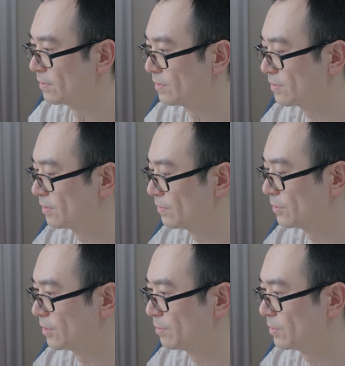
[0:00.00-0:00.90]
So for
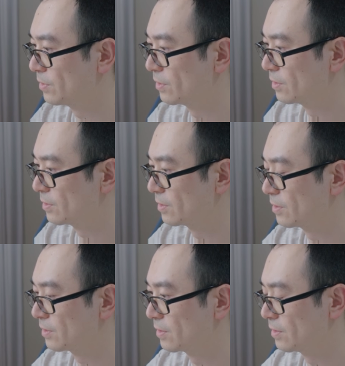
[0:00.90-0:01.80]
example, this
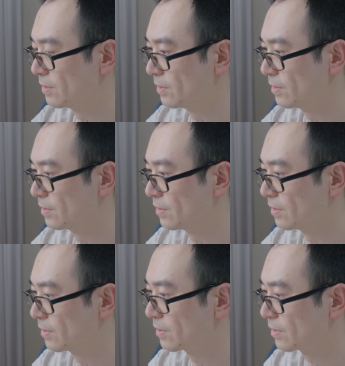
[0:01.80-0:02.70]
is the
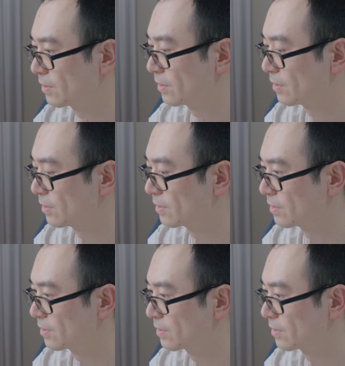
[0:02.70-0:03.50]
head